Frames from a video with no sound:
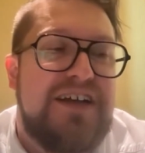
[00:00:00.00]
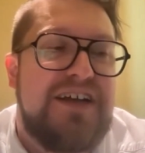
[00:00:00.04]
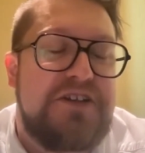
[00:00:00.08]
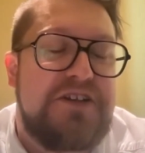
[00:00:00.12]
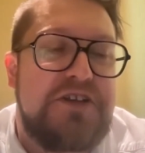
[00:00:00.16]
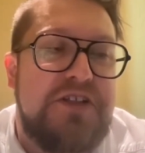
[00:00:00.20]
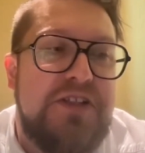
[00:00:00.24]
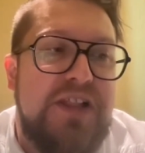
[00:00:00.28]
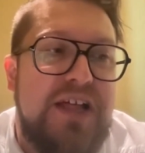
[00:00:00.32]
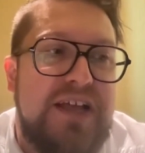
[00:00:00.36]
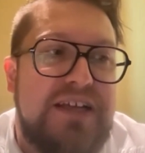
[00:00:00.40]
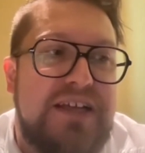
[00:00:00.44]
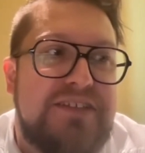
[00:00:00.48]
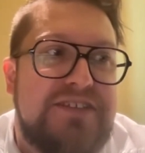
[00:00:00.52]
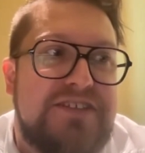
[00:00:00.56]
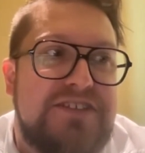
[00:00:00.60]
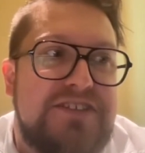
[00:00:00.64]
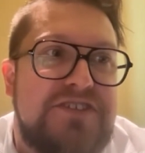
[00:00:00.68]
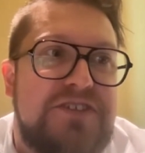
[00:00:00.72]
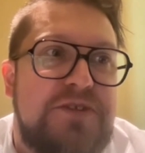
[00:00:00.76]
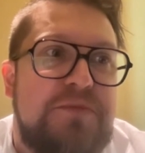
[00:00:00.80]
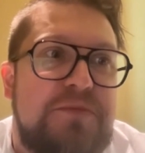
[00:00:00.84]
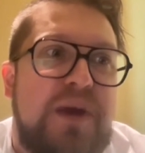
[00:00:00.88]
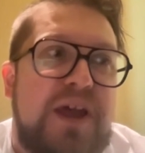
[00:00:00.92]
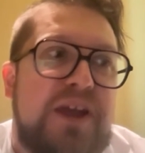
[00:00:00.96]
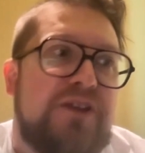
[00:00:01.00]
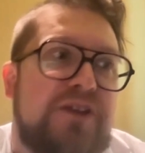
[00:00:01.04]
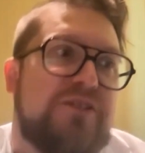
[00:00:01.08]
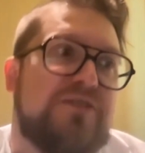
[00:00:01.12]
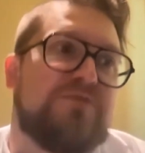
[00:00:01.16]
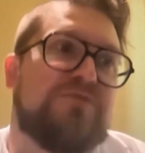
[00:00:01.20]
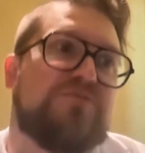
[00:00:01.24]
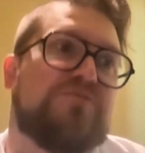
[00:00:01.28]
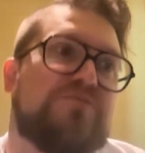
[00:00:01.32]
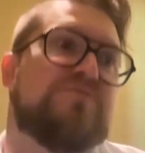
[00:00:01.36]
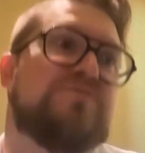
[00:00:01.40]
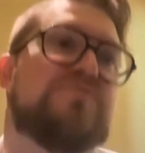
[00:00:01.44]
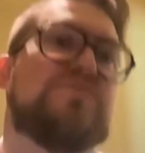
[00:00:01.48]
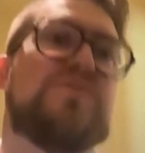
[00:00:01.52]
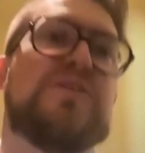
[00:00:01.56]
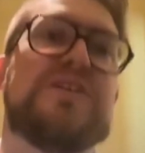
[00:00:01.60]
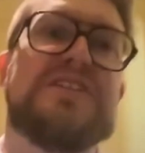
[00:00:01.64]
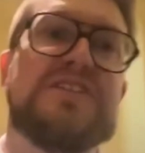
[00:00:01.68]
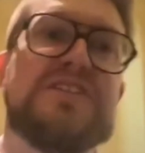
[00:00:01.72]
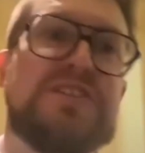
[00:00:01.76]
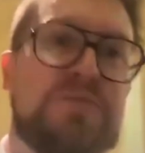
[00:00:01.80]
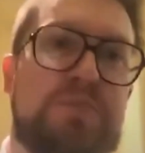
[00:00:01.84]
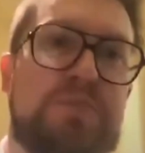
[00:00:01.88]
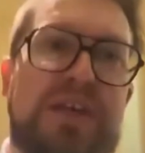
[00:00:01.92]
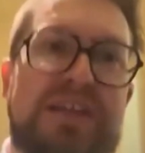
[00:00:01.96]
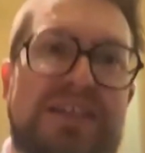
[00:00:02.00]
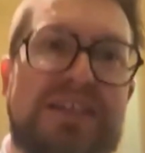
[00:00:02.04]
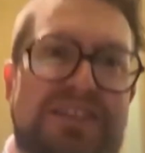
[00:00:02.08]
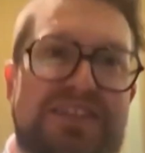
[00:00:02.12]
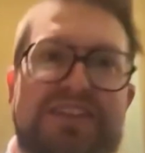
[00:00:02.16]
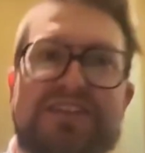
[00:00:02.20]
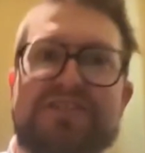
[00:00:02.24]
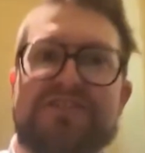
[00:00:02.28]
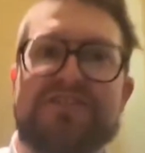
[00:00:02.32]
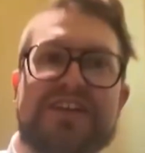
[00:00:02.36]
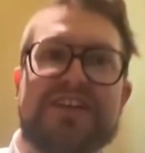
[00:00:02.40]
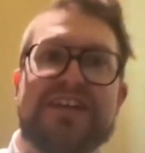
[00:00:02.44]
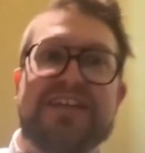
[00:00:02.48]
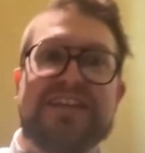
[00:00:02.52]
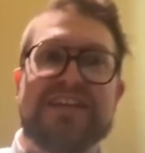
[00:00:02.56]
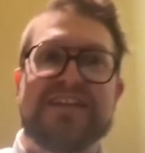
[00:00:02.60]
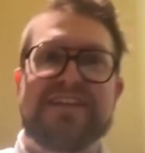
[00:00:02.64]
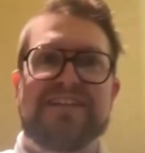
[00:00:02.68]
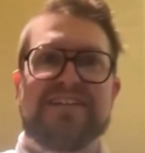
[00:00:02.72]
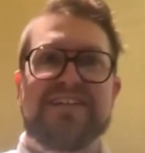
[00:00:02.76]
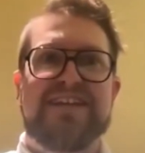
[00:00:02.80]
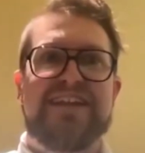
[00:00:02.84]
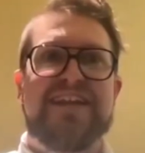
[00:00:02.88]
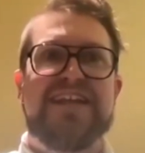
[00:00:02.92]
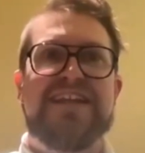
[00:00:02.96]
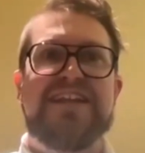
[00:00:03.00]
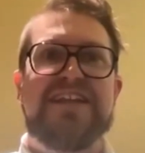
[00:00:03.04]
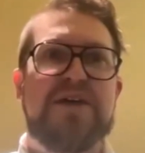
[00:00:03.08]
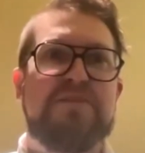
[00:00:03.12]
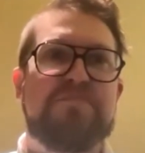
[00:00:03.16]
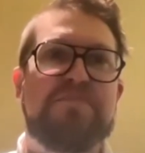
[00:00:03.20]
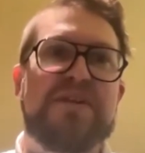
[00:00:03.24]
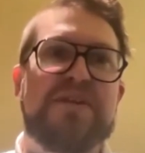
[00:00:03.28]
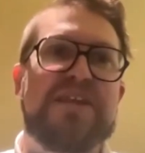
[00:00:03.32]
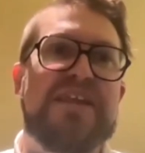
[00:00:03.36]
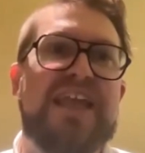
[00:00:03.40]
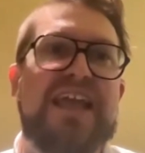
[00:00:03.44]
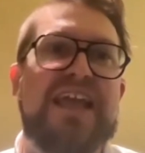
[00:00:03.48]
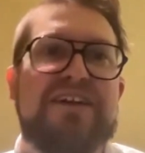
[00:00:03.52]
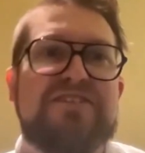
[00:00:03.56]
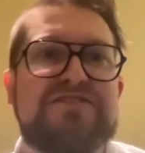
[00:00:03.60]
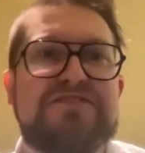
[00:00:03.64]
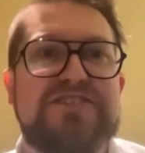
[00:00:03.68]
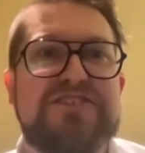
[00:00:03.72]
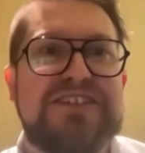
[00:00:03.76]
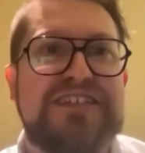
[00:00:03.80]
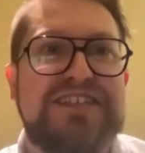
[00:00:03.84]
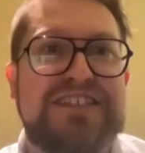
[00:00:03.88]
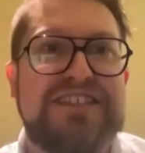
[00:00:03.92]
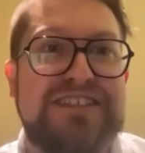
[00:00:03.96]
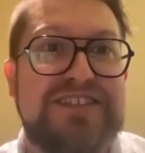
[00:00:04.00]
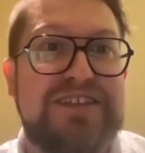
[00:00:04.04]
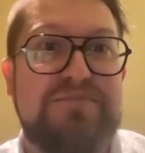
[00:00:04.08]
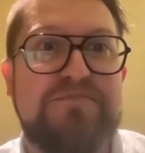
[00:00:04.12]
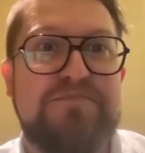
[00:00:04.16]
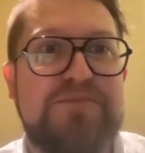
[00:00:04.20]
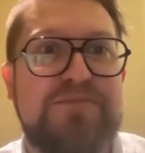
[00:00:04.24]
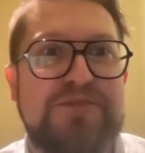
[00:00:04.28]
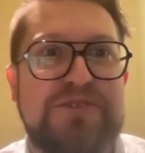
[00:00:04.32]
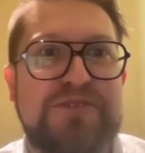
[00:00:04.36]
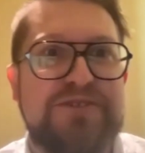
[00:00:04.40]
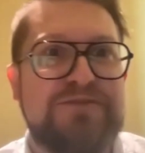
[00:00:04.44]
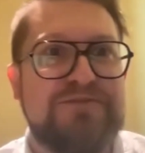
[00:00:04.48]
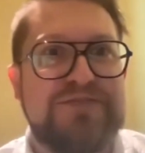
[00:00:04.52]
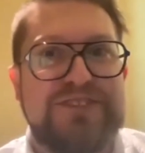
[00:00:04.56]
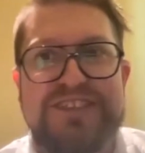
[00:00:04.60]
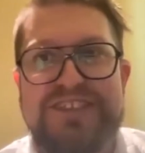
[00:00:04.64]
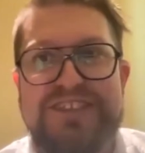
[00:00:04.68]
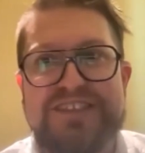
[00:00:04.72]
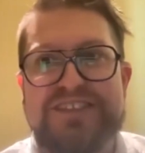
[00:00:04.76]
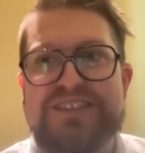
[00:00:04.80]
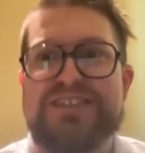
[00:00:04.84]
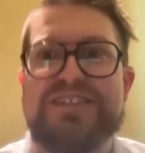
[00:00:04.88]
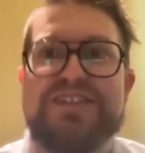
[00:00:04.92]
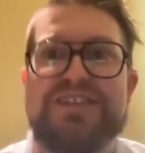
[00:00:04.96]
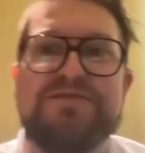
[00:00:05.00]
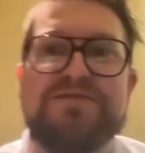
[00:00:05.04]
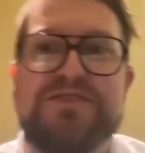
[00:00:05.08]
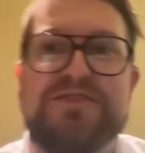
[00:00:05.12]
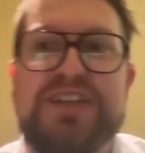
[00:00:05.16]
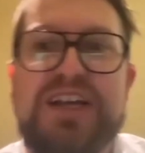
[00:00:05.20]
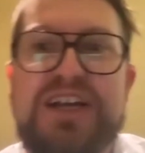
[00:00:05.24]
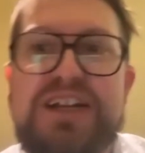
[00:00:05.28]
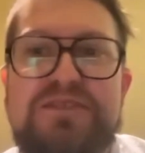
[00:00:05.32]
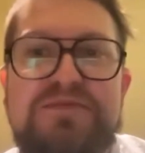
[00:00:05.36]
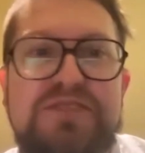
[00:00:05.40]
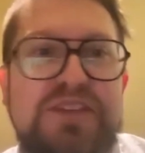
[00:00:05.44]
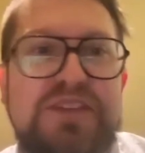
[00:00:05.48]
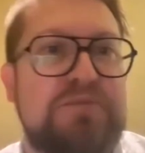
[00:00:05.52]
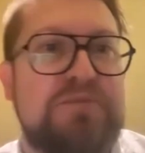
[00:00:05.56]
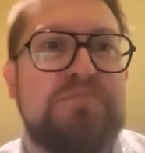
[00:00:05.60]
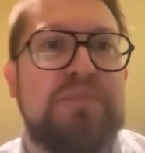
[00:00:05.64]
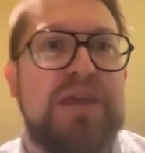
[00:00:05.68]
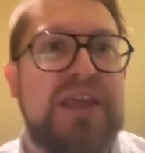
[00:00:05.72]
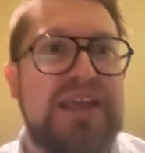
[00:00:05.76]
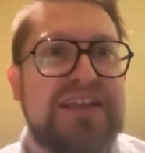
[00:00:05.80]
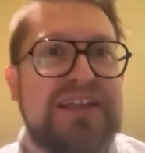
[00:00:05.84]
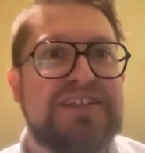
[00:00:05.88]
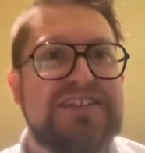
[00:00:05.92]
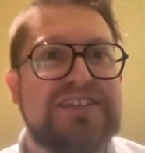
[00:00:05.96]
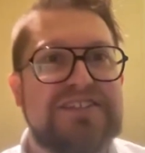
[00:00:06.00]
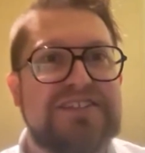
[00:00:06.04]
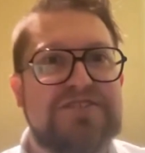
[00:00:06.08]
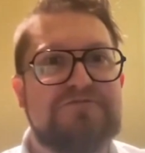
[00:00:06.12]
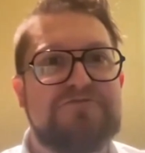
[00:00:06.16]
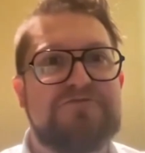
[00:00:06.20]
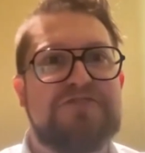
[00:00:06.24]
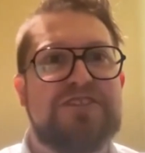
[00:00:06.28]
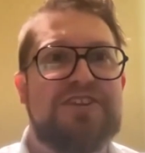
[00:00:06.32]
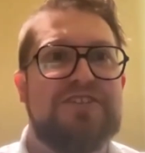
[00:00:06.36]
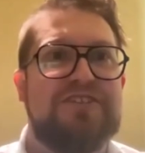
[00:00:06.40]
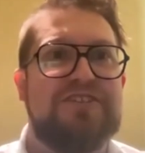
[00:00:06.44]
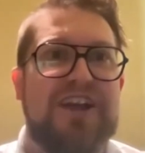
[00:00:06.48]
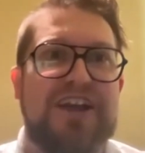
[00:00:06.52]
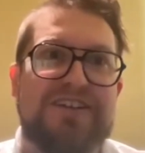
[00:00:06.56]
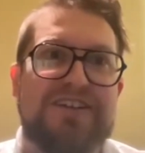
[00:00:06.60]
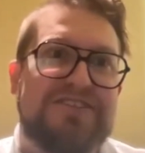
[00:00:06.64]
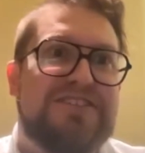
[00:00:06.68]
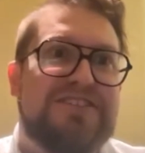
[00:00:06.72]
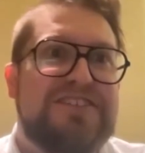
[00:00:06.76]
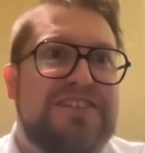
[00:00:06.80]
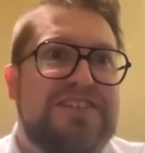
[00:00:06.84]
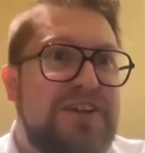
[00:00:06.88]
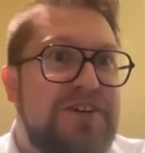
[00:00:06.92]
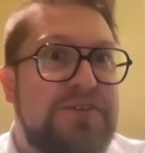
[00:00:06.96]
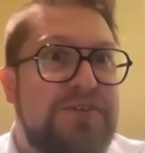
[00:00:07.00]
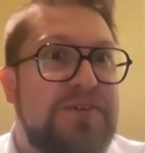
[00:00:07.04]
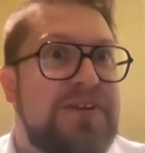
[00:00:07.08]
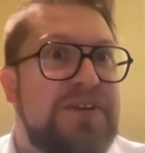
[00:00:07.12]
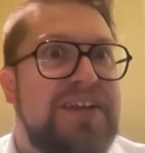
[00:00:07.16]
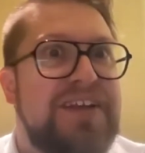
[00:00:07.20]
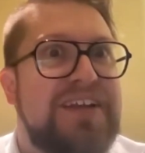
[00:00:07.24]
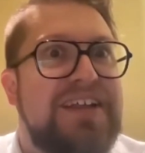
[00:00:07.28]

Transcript: clients, no matter what space they're in, end up encountering at some point, which is its own kind of like maze to figure out. So